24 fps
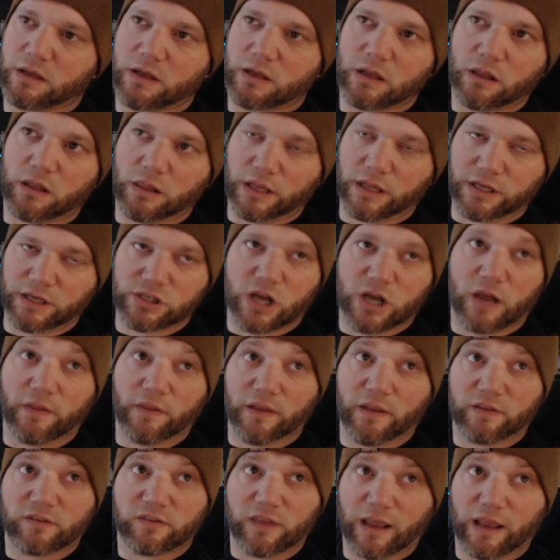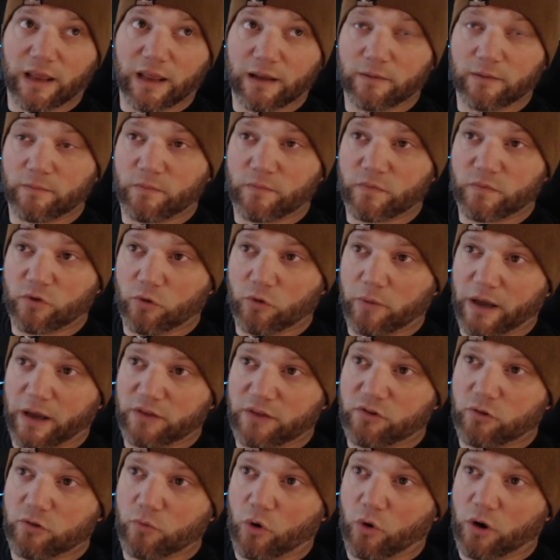leech on this thing. We'll buy
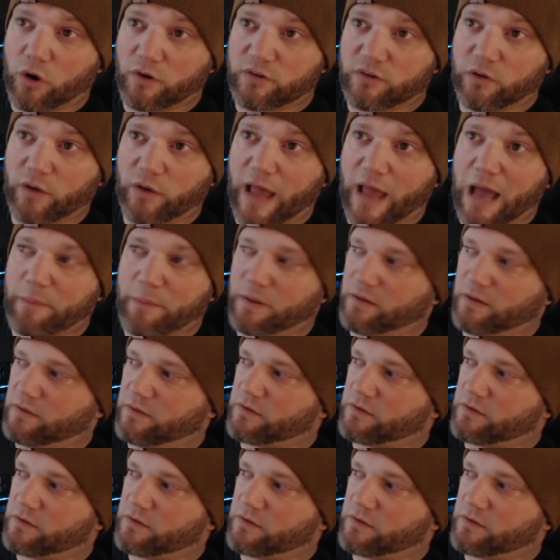2 more and see what happens.